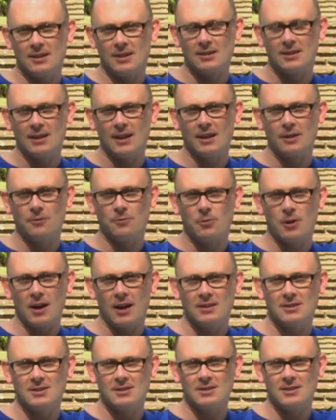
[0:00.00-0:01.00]
A day of
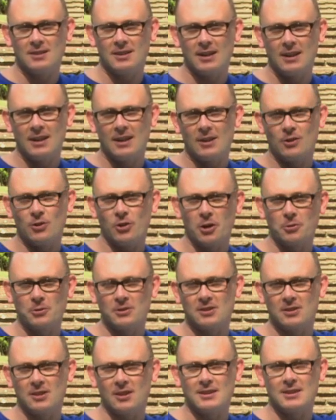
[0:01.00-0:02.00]
rest, no
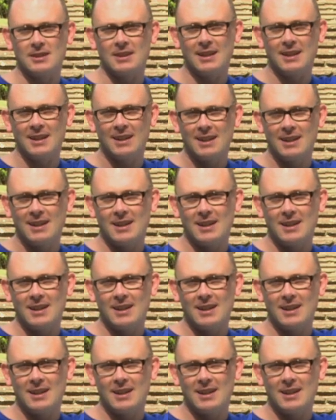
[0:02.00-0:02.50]
study,